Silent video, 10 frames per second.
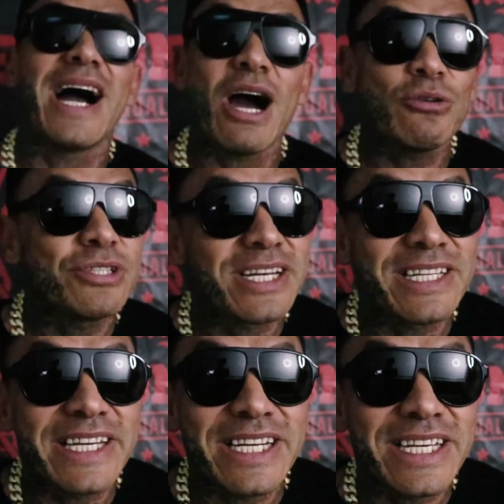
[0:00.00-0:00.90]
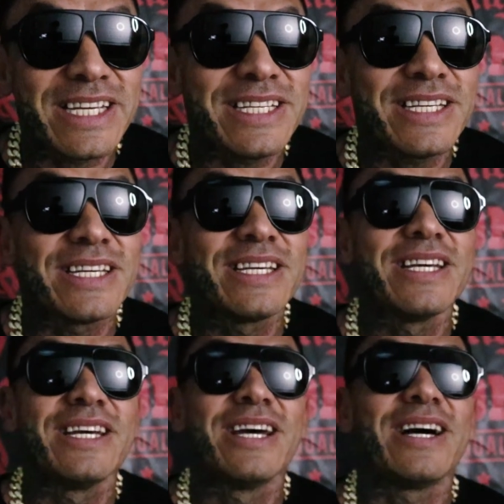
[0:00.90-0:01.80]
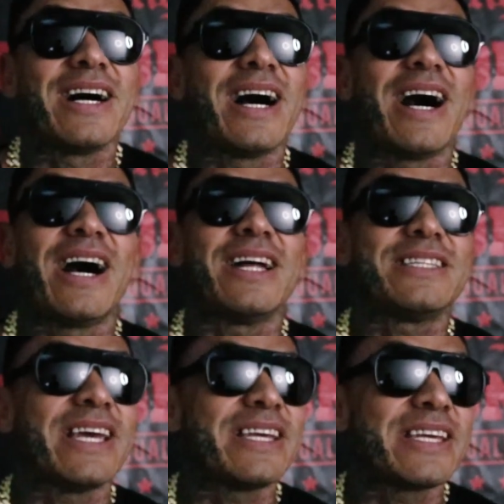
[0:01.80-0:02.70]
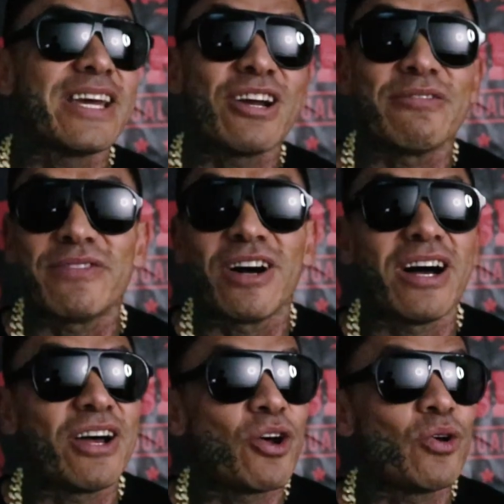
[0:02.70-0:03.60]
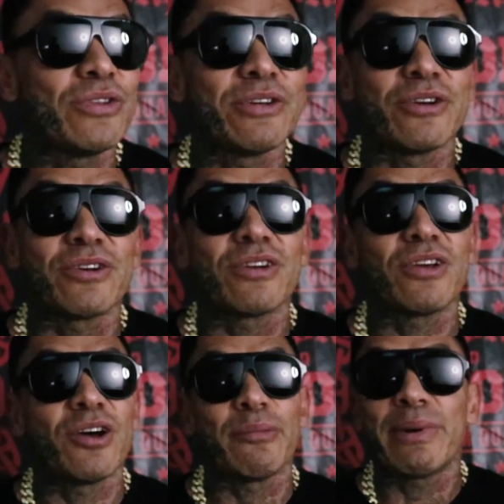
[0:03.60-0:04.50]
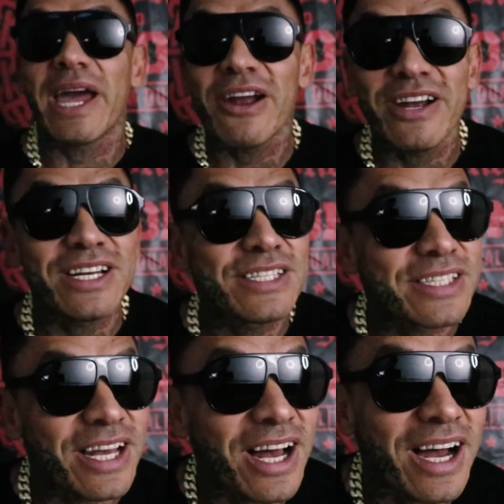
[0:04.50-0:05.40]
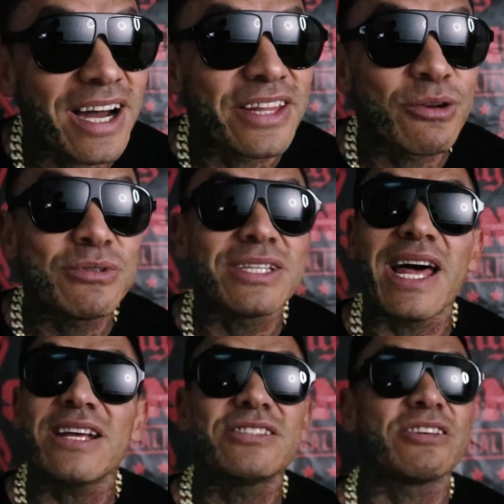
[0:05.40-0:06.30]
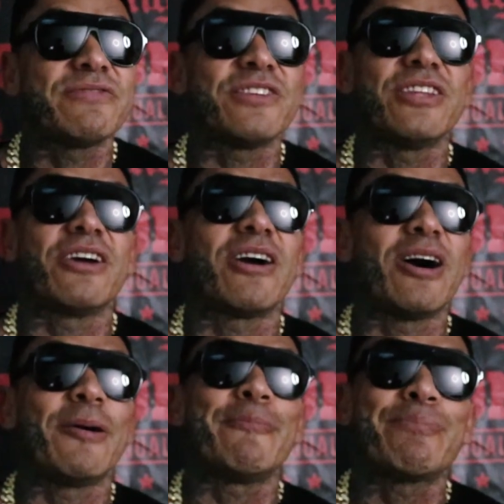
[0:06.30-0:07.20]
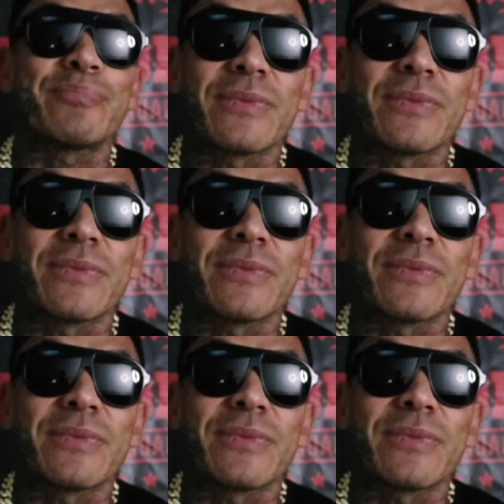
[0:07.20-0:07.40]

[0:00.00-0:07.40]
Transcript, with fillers: house cleaning, uh, taking care of uh, older uh, parents. Uh, there was a lot of stuff in there. Um,